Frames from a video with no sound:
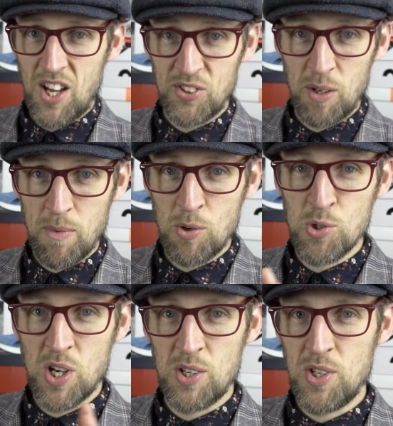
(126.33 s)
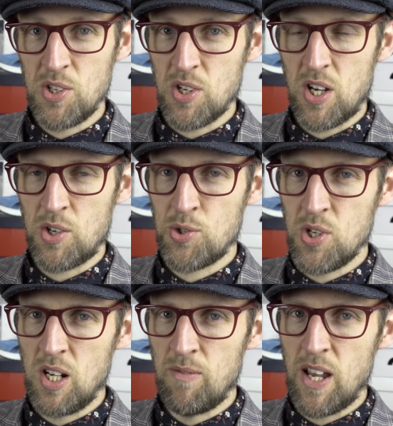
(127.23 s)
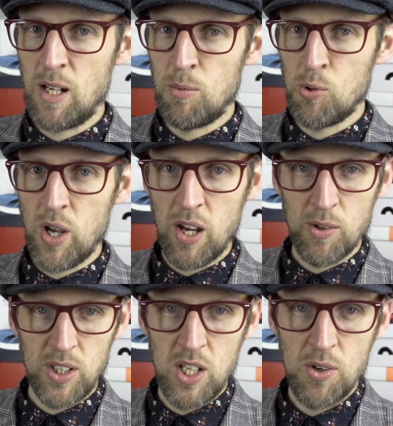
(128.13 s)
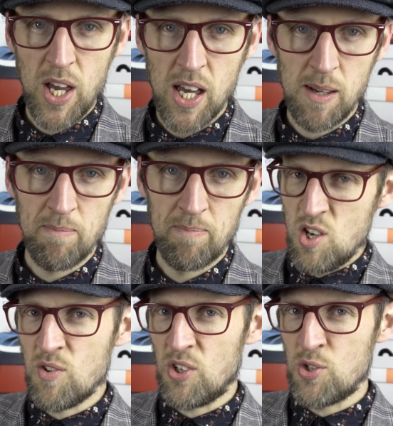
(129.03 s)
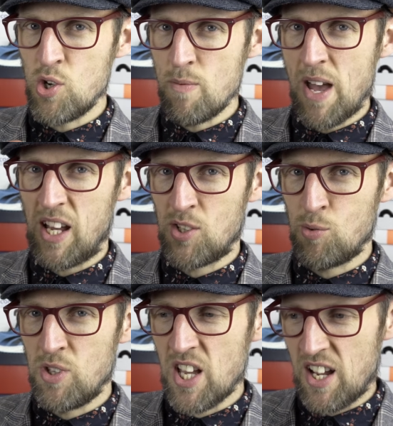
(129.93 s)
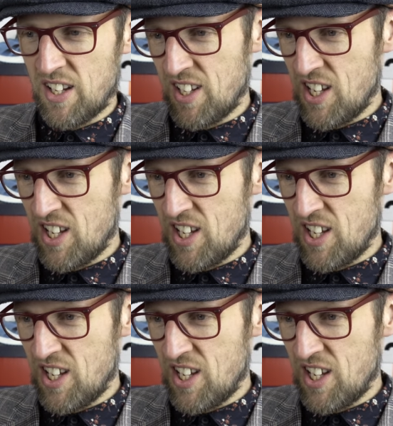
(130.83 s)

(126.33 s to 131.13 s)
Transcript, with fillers: I think most sizes are still available here in the UK. You've got ZoomX with that